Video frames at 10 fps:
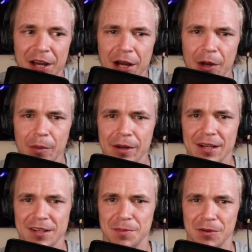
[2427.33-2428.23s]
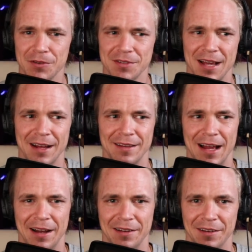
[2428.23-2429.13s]
we disperse
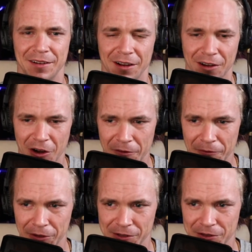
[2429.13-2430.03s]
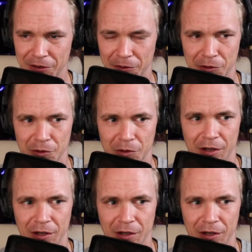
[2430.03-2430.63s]
that confidence through